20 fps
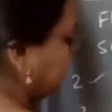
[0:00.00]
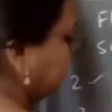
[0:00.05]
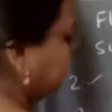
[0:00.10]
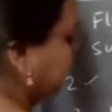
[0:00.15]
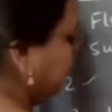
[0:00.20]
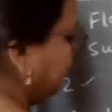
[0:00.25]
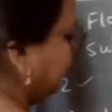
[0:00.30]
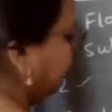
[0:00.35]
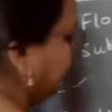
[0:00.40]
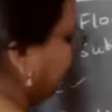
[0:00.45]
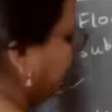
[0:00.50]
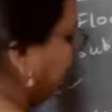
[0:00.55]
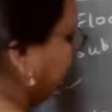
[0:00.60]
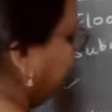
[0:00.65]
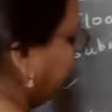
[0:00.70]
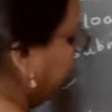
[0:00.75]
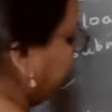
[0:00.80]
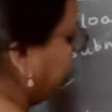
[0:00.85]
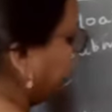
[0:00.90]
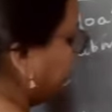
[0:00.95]
they
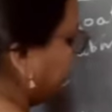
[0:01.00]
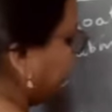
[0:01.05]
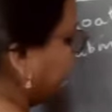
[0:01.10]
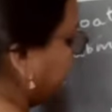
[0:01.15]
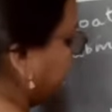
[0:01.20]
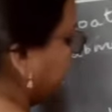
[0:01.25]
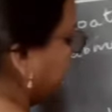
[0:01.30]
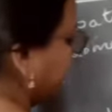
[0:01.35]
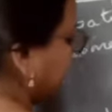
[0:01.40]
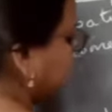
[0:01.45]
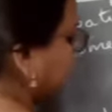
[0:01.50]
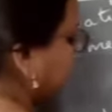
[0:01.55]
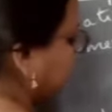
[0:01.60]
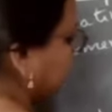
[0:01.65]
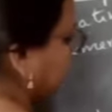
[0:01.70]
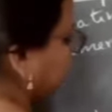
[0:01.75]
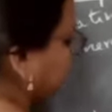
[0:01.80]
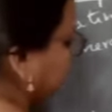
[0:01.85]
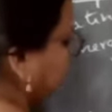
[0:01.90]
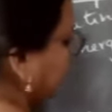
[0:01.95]
may
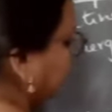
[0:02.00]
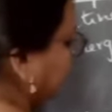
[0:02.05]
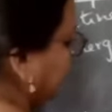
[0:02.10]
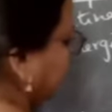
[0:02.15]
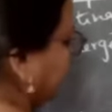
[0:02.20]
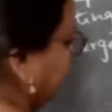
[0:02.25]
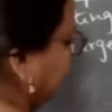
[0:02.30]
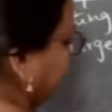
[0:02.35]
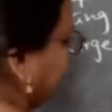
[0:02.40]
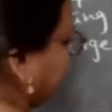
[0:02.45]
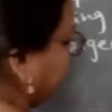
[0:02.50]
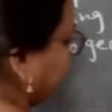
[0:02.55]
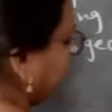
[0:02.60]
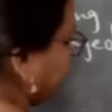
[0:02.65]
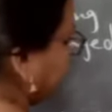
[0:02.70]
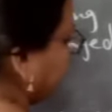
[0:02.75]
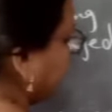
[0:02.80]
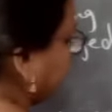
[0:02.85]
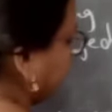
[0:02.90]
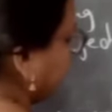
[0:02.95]
die.
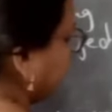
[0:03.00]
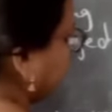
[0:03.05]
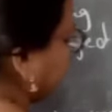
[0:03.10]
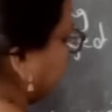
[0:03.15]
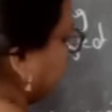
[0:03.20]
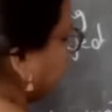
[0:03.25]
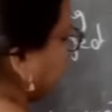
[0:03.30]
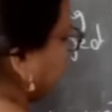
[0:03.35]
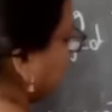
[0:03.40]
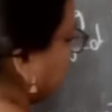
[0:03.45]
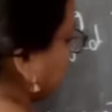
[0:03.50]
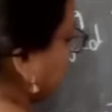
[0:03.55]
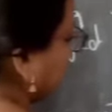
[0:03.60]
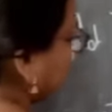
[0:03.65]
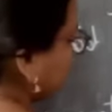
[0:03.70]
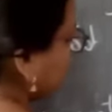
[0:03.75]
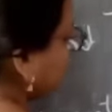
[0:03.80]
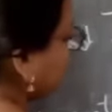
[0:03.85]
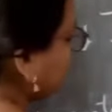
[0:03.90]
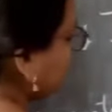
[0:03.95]

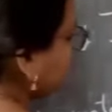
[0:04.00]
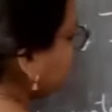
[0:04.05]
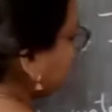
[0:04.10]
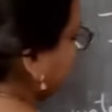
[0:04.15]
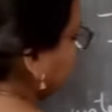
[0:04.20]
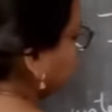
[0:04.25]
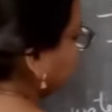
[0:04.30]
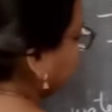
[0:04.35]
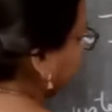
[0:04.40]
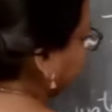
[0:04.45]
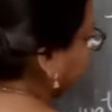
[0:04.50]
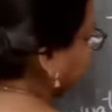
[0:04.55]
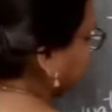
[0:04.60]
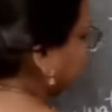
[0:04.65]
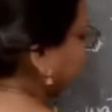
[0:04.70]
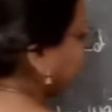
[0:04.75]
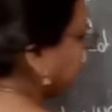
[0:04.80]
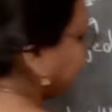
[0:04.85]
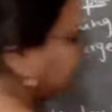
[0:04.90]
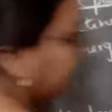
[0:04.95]
So this will affect
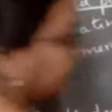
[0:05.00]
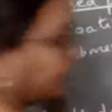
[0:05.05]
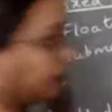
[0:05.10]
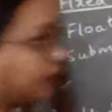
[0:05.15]
the